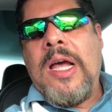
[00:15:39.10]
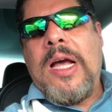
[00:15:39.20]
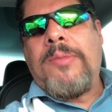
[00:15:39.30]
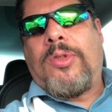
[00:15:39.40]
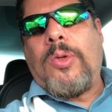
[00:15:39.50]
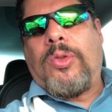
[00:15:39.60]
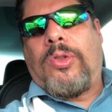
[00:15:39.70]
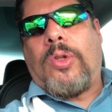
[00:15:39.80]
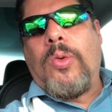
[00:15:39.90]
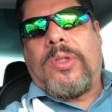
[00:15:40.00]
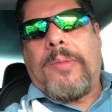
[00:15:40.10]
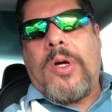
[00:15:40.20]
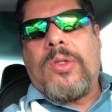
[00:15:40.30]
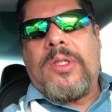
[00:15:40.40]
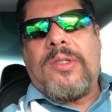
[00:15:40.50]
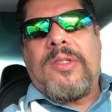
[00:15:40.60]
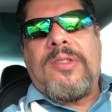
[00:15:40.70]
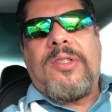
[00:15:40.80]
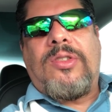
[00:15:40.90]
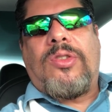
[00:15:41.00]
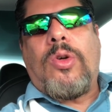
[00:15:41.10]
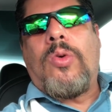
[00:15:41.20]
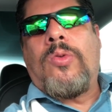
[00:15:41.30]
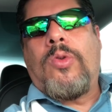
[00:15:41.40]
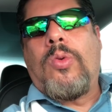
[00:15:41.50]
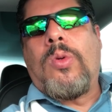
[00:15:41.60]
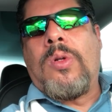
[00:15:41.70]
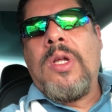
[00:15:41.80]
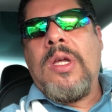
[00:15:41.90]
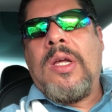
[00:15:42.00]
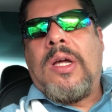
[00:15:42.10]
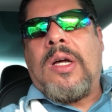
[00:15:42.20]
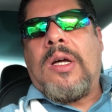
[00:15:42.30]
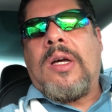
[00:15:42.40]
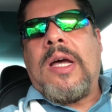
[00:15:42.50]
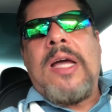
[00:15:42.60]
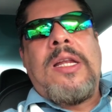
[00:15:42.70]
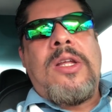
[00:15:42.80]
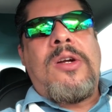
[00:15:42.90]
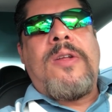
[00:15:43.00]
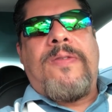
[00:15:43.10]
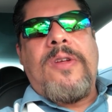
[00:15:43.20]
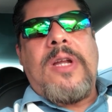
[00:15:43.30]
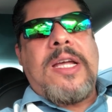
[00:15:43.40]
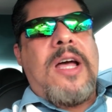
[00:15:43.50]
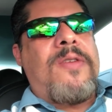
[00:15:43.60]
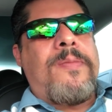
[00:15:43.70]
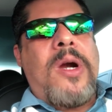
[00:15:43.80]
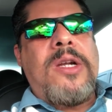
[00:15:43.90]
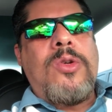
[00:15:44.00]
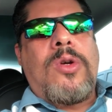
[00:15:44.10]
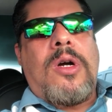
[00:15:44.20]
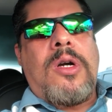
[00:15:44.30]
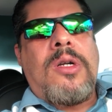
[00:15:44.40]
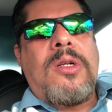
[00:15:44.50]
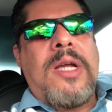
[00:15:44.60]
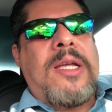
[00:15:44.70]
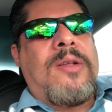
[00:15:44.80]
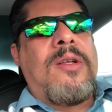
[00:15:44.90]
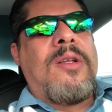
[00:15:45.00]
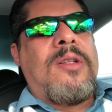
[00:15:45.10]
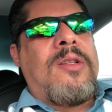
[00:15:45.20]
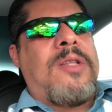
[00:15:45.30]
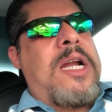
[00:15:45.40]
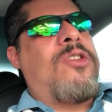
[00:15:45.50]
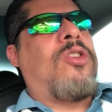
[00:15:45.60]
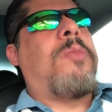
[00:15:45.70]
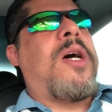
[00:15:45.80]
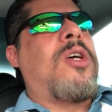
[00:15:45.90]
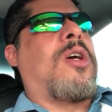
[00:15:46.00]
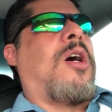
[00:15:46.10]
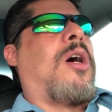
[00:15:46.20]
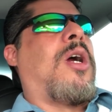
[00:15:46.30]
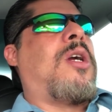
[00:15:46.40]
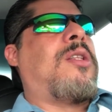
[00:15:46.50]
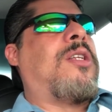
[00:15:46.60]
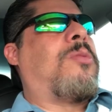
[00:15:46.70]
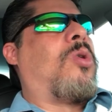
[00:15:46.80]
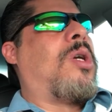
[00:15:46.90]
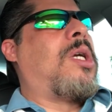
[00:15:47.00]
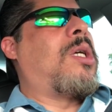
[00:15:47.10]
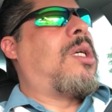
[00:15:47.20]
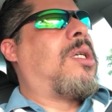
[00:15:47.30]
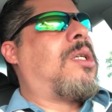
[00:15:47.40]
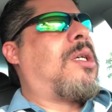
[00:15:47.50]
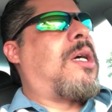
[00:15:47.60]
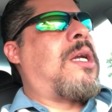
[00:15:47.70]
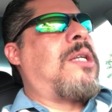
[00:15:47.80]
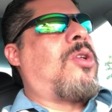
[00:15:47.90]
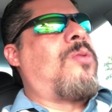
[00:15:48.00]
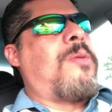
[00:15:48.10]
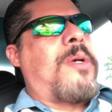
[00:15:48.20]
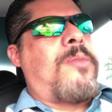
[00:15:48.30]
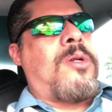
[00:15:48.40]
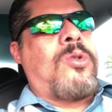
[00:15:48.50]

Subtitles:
I'm so stoked about this. This is so cool. I literally feel like I have a brand new car. Like, did I just buy a car this morning and I don't remember